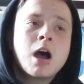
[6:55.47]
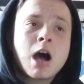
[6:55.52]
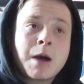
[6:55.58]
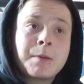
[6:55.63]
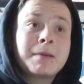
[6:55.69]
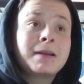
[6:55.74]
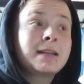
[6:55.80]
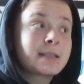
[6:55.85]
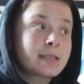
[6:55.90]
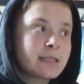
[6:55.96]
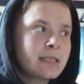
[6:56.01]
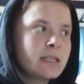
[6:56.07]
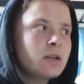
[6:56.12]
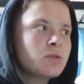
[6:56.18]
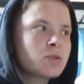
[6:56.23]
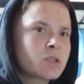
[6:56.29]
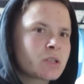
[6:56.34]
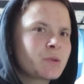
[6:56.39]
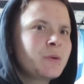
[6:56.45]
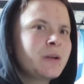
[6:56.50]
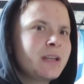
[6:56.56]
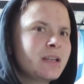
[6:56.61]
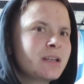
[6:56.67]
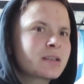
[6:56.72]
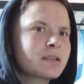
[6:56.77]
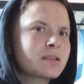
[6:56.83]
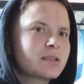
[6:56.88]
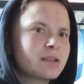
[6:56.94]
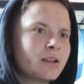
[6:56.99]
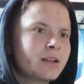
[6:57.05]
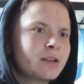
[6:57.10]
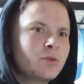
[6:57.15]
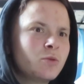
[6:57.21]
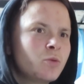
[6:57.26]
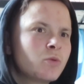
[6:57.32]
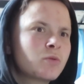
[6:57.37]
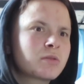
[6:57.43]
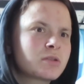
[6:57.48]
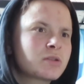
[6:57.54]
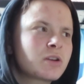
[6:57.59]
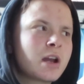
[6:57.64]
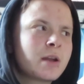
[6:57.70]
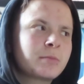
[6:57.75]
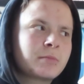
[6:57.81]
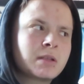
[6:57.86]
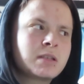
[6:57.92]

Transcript: I mean, it still squeaks like all the time.